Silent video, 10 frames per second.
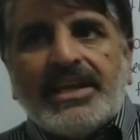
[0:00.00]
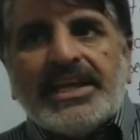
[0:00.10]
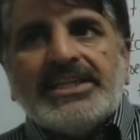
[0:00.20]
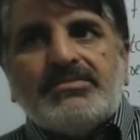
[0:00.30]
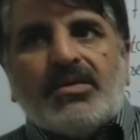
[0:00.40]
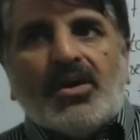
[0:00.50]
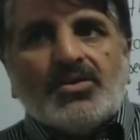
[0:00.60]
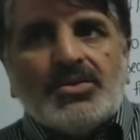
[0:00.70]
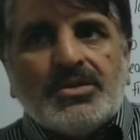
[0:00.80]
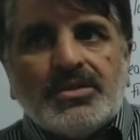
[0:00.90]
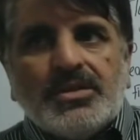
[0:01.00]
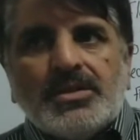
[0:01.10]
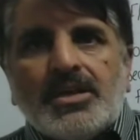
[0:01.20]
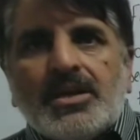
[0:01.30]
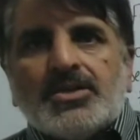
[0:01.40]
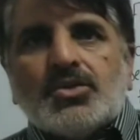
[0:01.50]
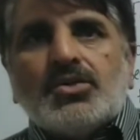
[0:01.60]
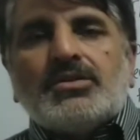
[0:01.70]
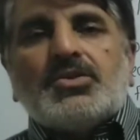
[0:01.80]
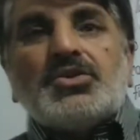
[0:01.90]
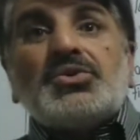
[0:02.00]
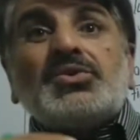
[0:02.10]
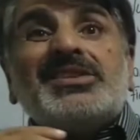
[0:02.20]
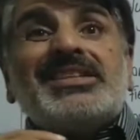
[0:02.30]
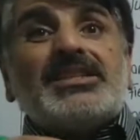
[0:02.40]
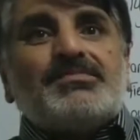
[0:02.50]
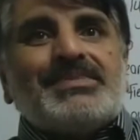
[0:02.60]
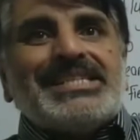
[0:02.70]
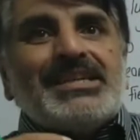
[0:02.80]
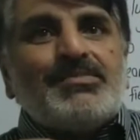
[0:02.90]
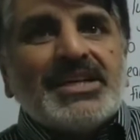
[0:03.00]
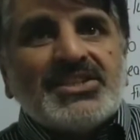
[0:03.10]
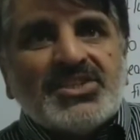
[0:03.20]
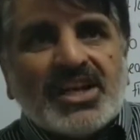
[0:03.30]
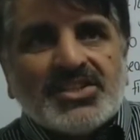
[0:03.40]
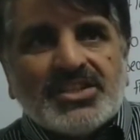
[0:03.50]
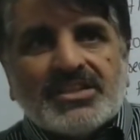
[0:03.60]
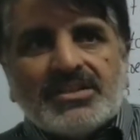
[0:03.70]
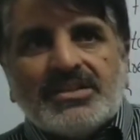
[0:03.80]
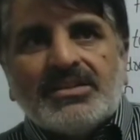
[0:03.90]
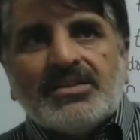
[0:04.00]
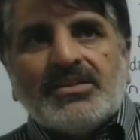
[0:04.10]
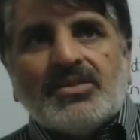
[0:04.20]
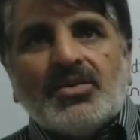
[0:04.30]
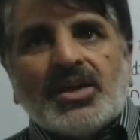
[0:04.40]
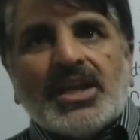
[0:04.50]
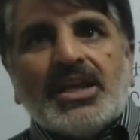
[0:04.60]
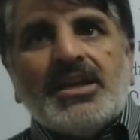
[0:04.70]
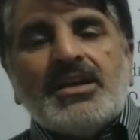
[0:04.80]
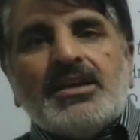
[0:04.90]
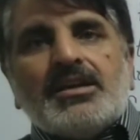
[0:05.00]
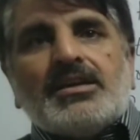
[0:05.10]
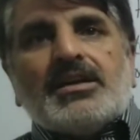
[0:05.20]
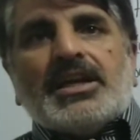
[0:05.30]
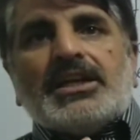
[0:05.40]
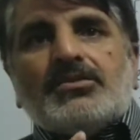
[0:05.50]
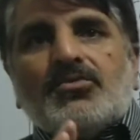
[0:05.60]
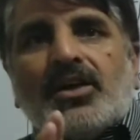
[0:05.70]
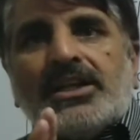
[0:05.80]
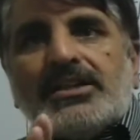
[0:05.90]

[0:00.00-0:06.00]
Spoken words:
He is bound to use specific structure. Okay, while